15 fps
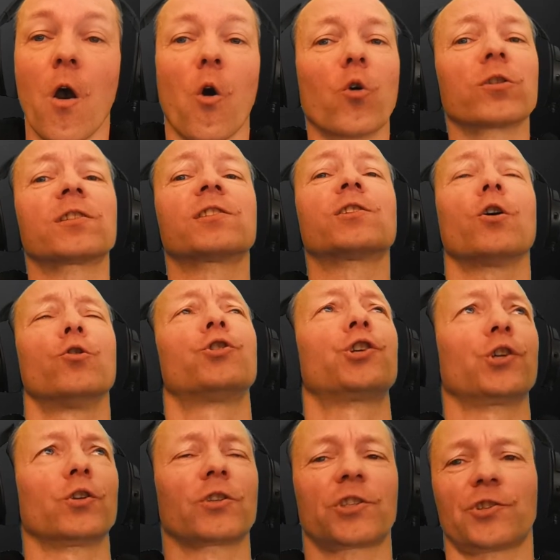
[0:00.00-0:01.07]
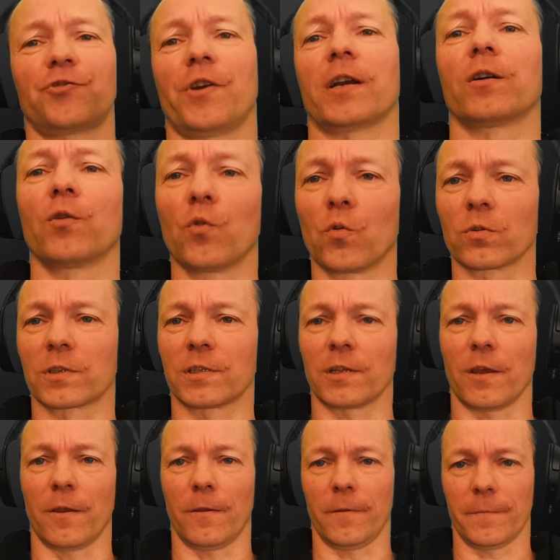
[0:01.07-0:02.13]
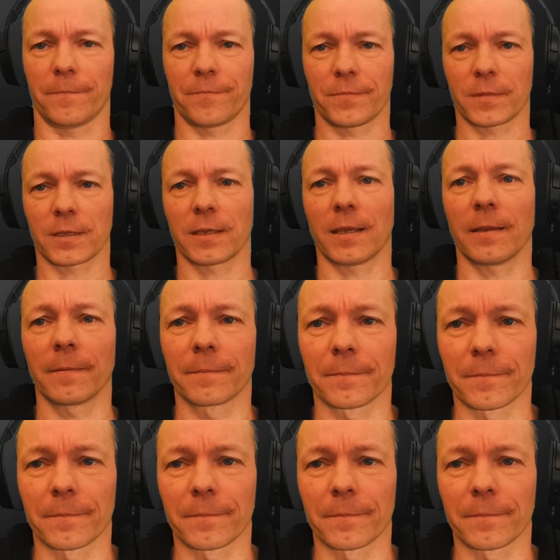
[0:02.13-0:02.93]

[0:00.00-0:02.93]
or social struggle also. Okay.